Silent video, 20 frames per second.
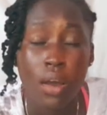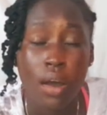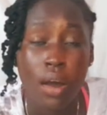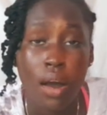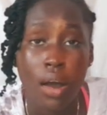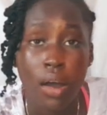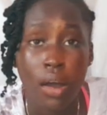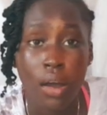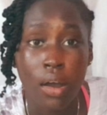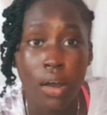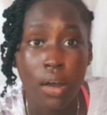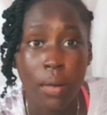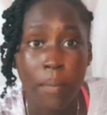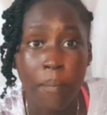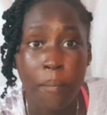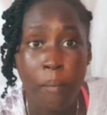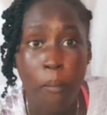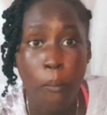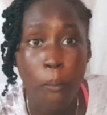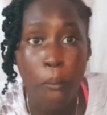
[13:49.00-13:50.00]

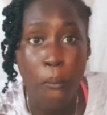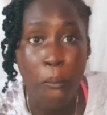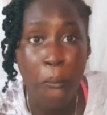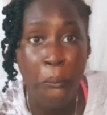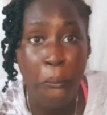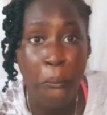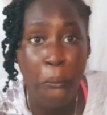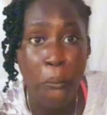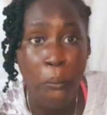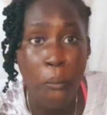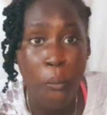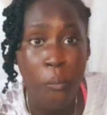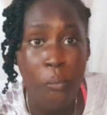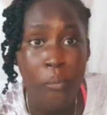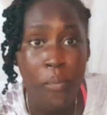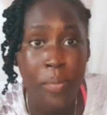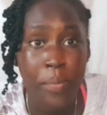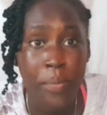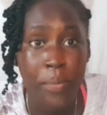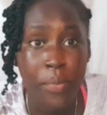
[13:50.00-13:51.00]

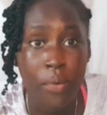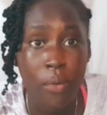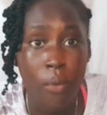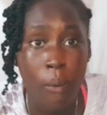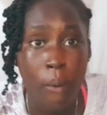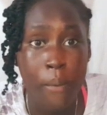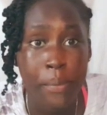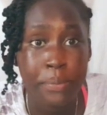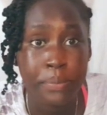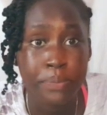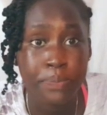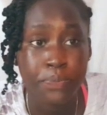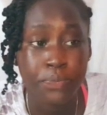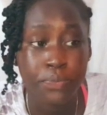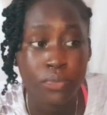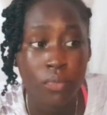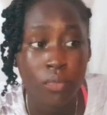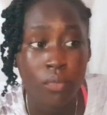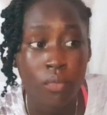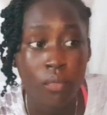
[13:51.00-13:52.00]

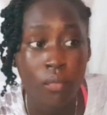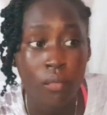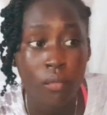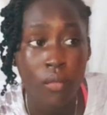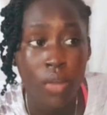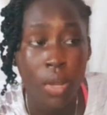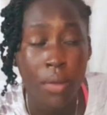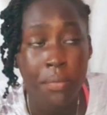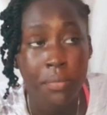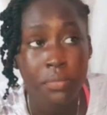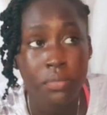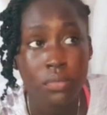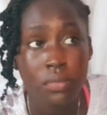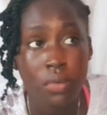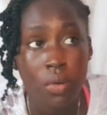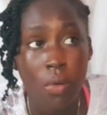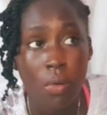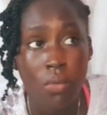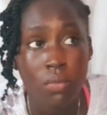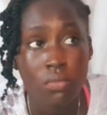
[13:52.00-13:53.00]

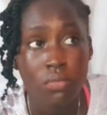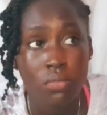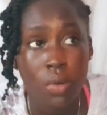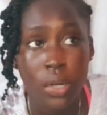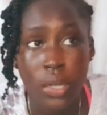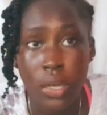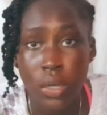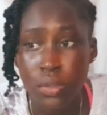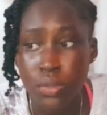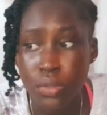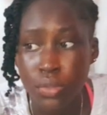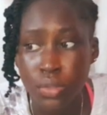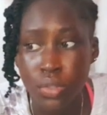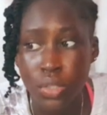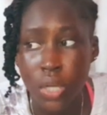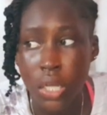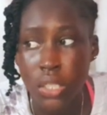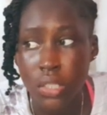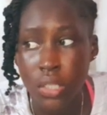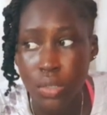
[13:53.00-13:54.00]
What else should
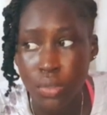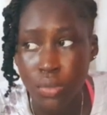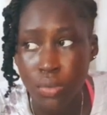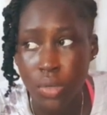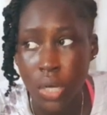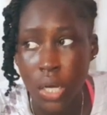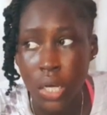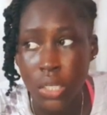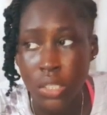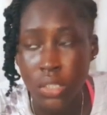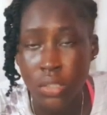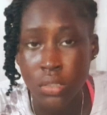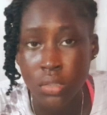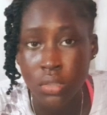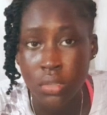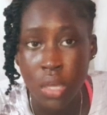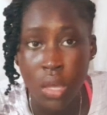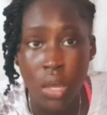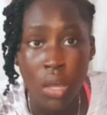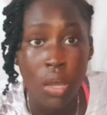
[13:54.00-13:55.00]
I tell you guys?
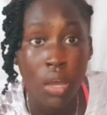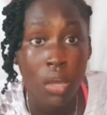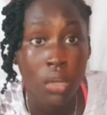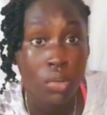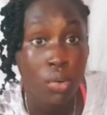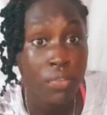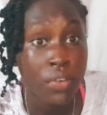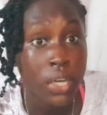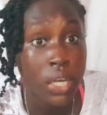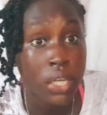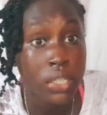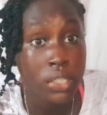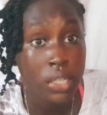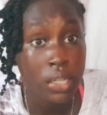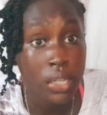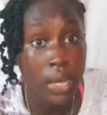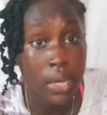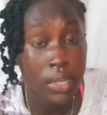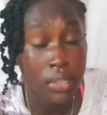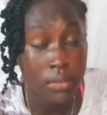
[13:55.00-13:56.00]
Don't forget to
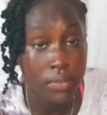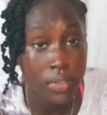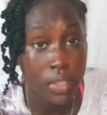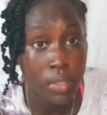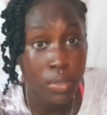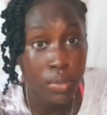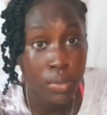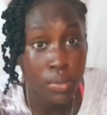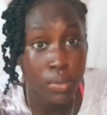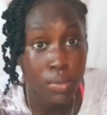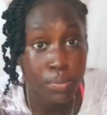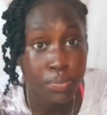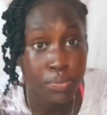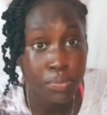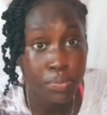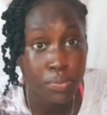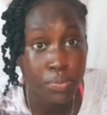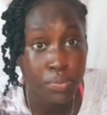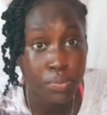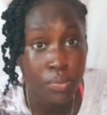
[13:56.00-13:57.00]
like the video.
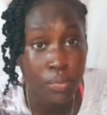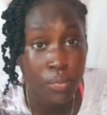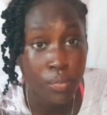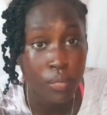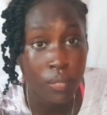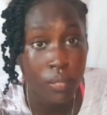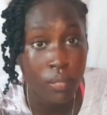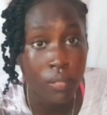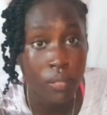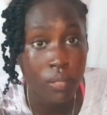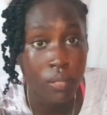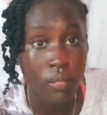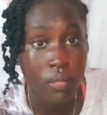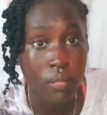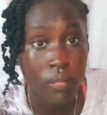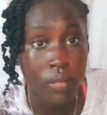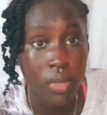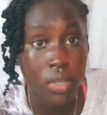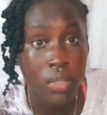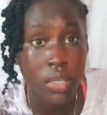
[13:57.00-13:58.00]

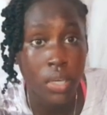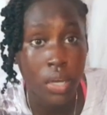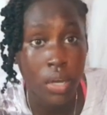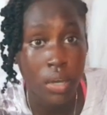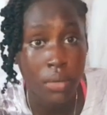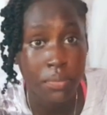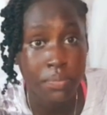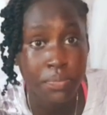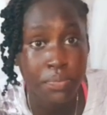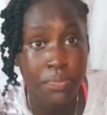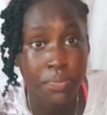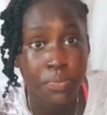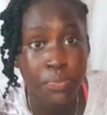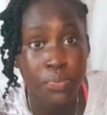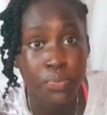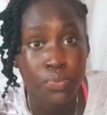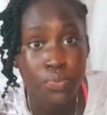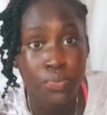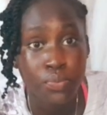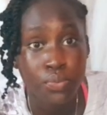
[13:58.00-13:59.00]
Yeah.
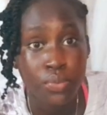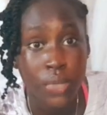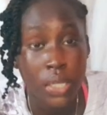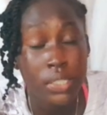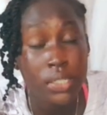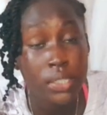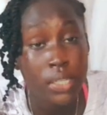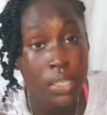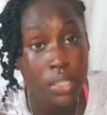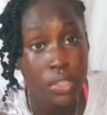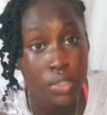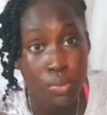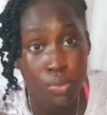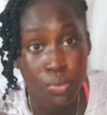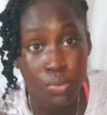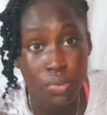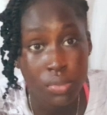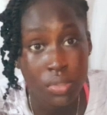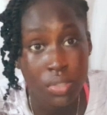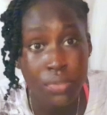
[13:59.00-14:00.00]
And stay
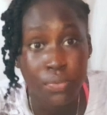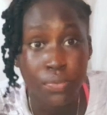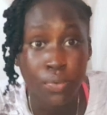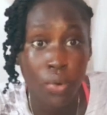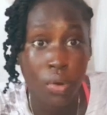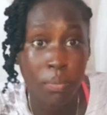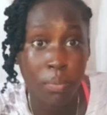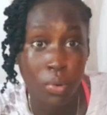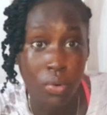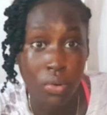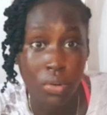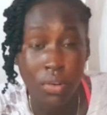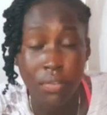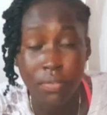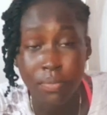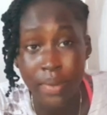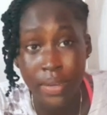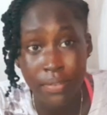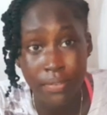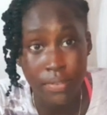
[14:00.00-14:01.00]
tuned for more of
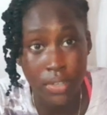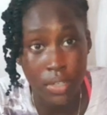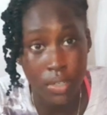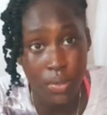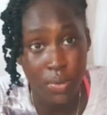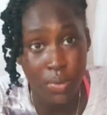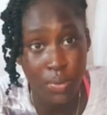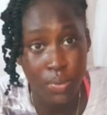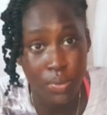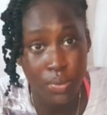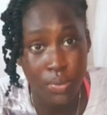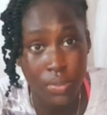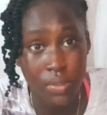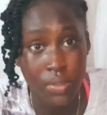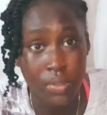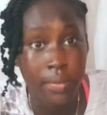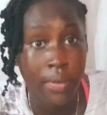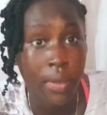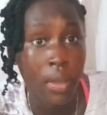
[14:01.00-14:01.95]
my videos.